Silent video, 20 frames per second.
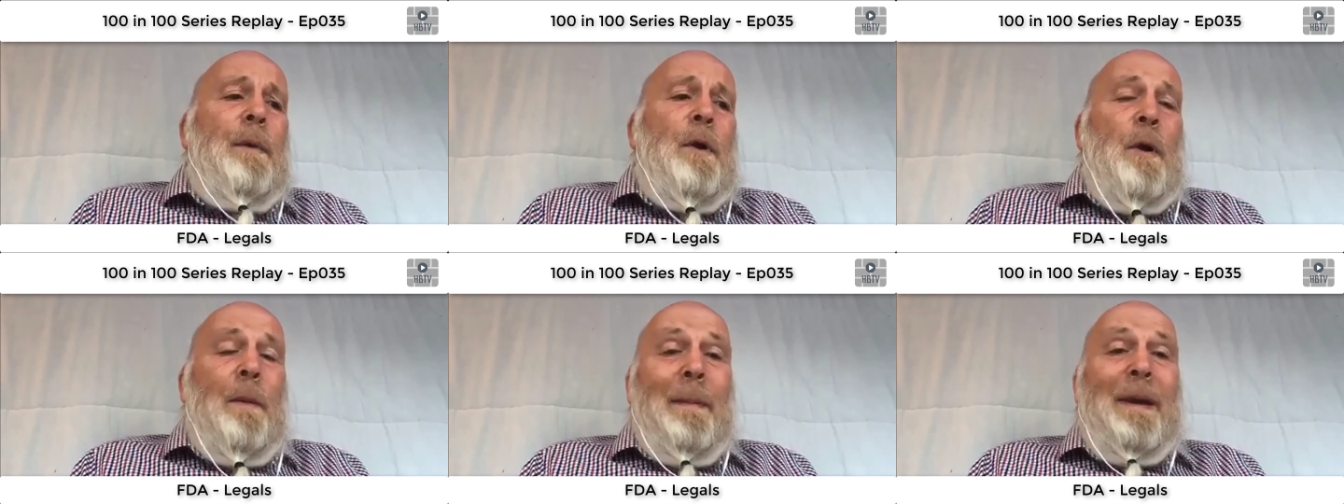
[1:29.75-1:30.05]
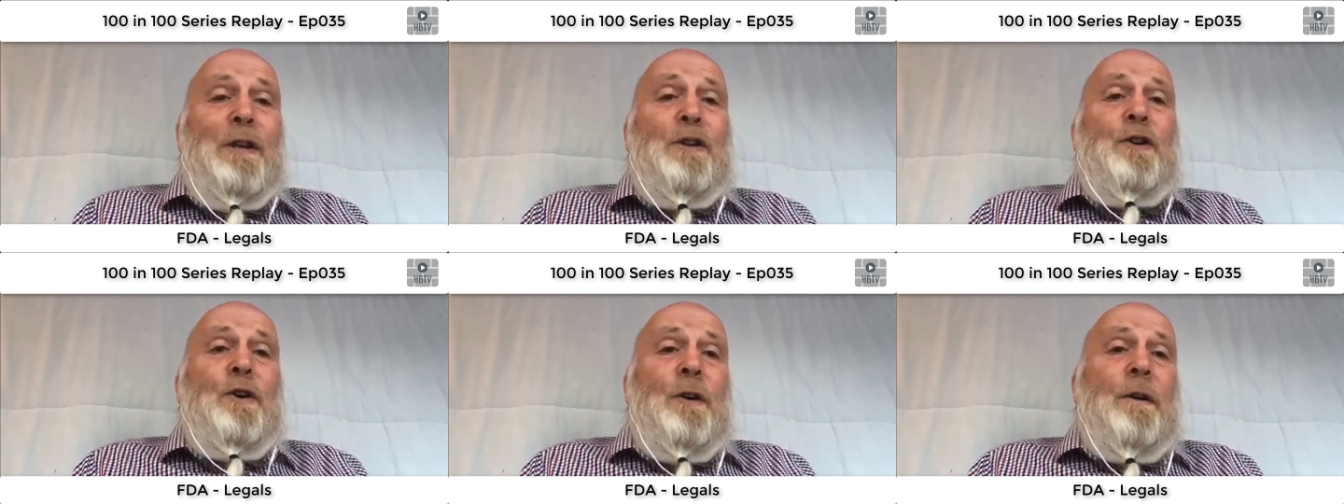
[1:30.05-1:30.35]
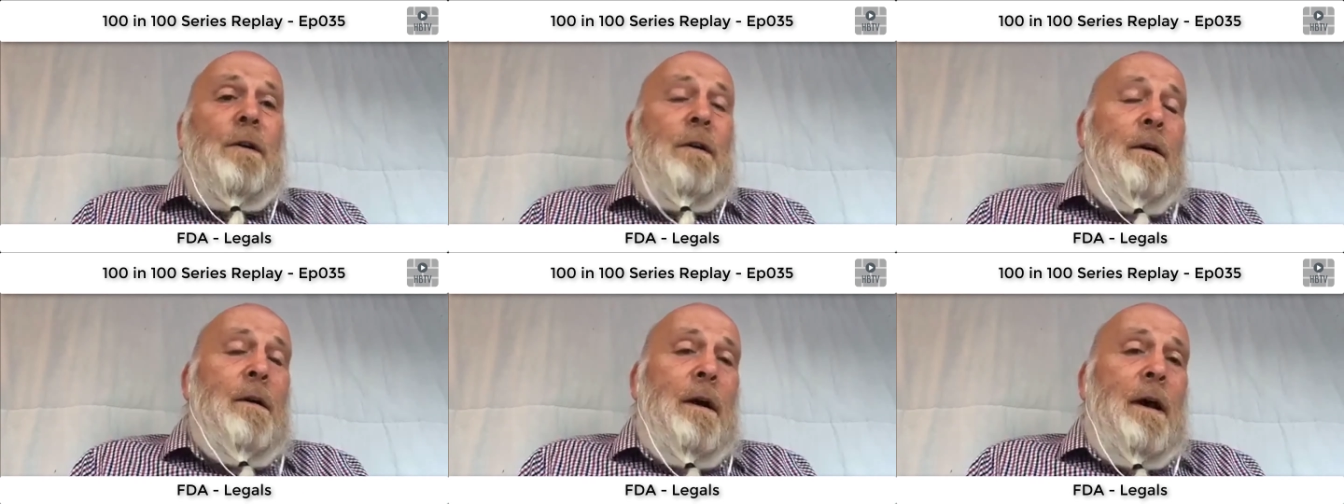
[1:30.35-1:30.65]

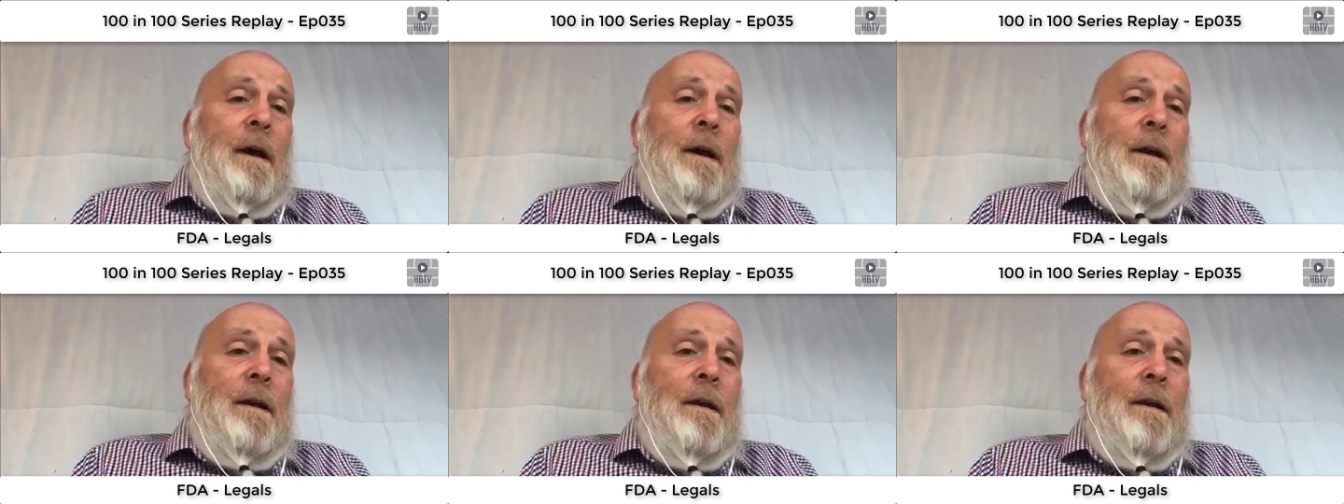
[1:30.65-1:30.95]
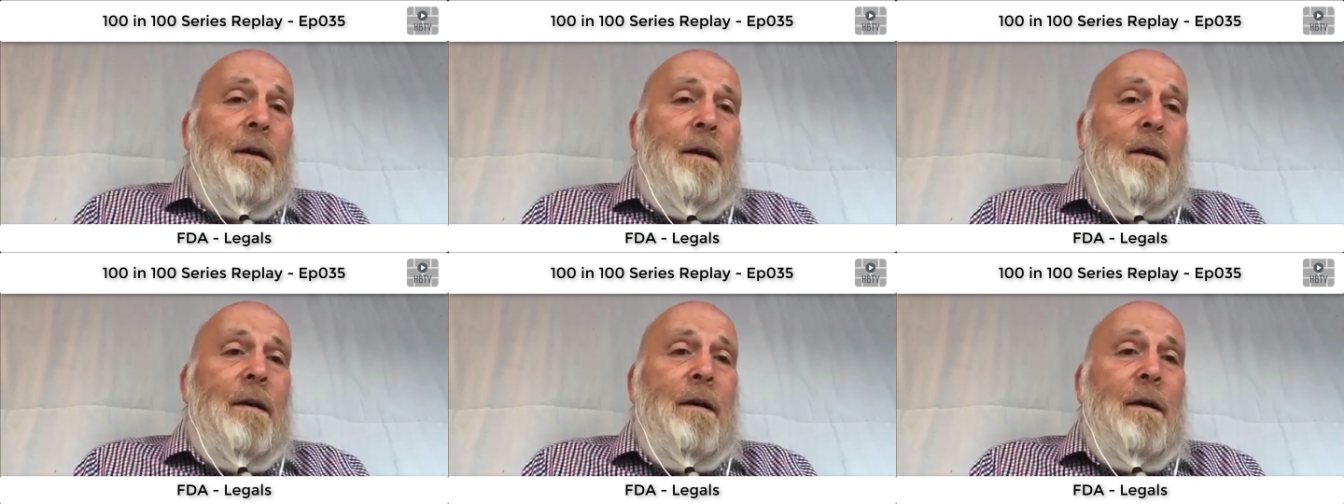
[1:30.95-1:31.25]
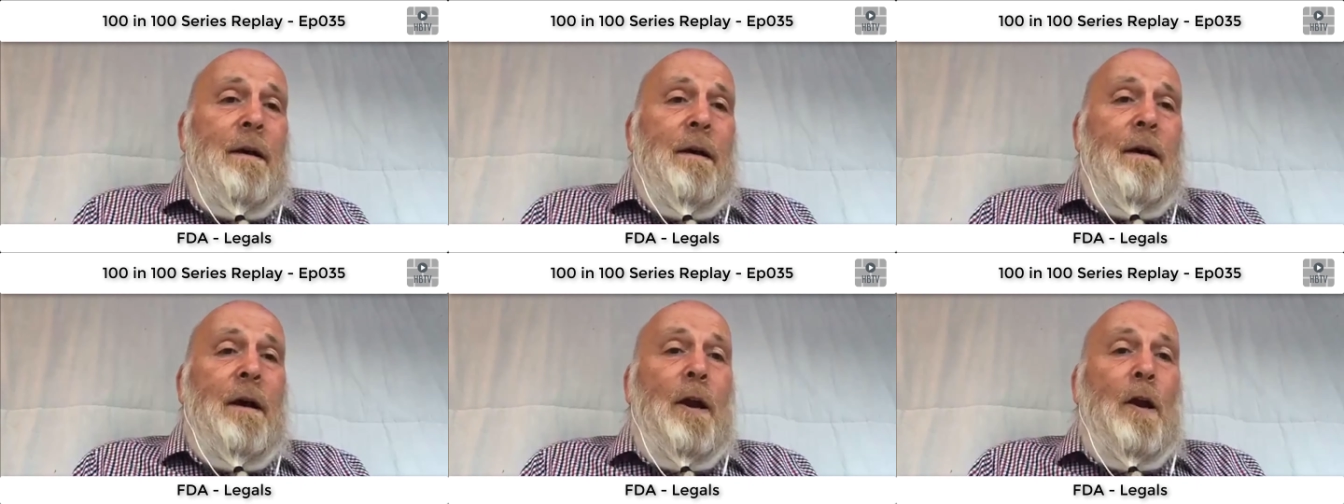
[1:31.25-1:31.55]
commission a
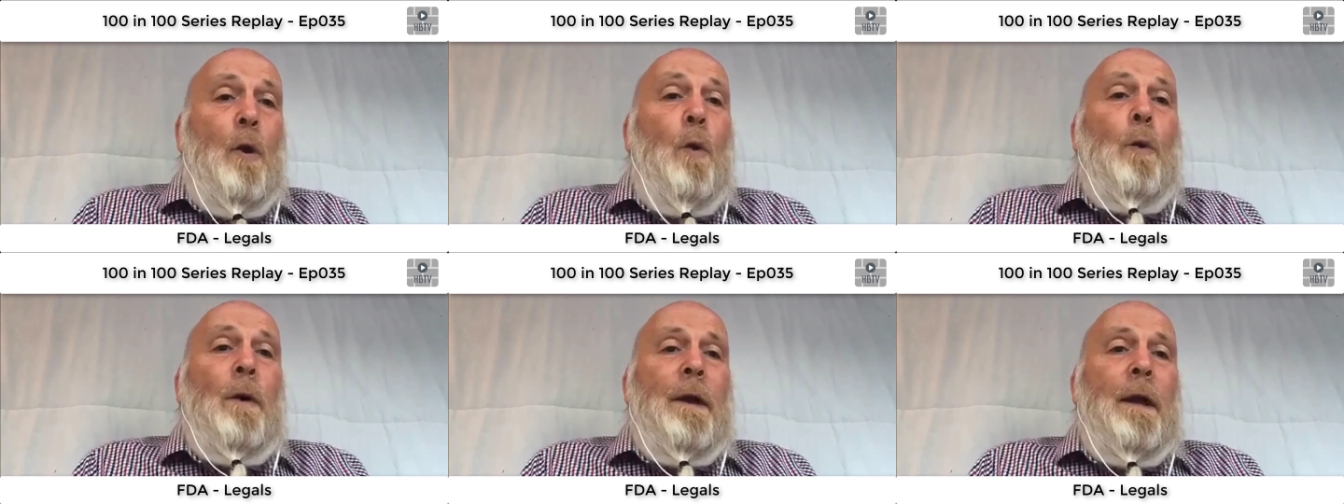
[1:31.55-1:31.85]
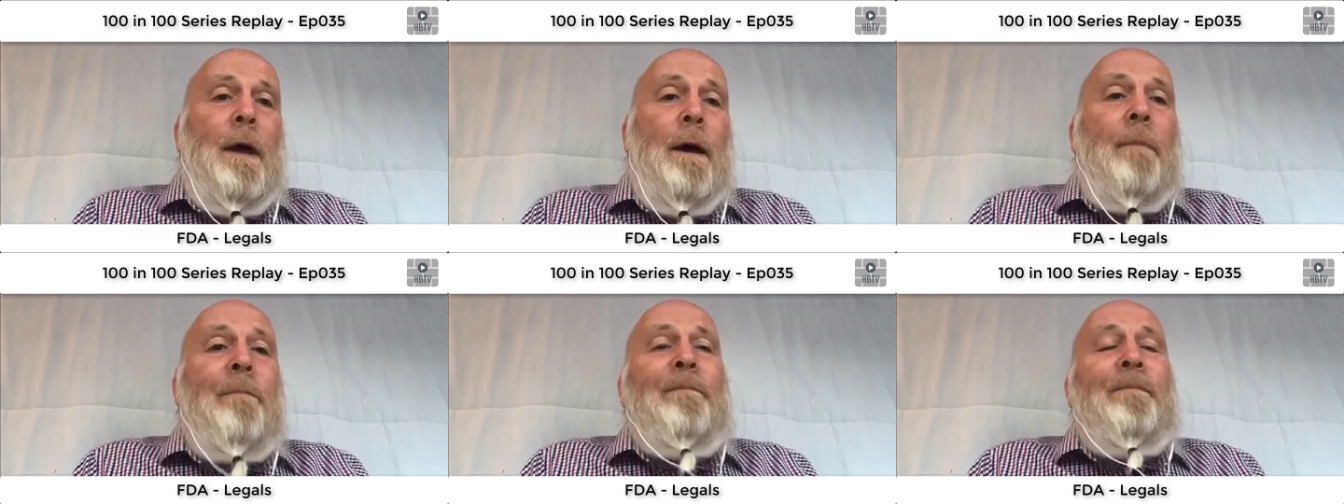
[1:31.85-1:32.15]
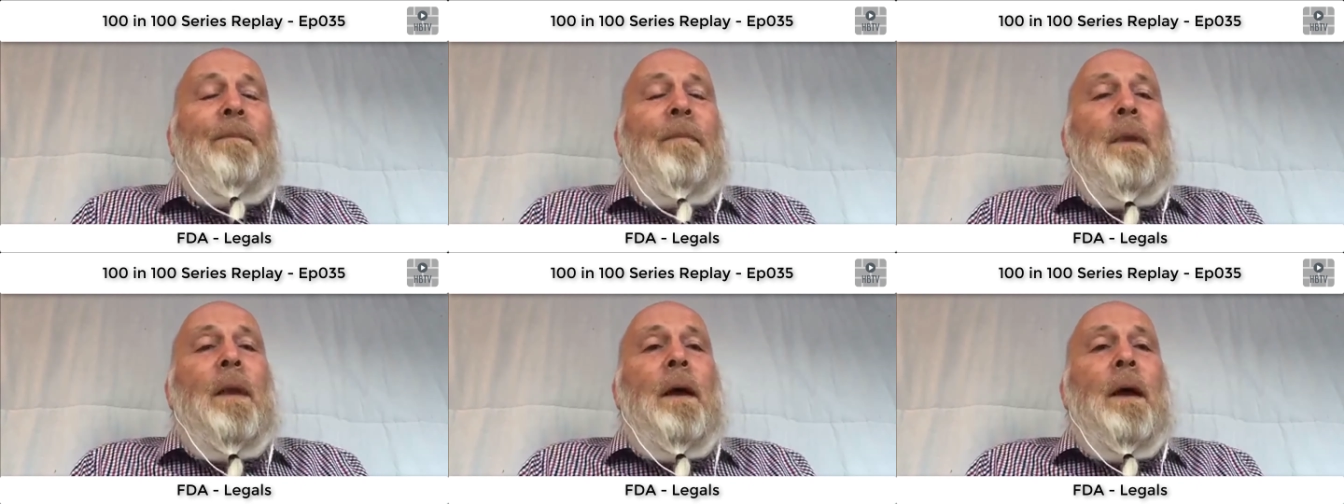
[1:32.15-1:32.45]
lawyer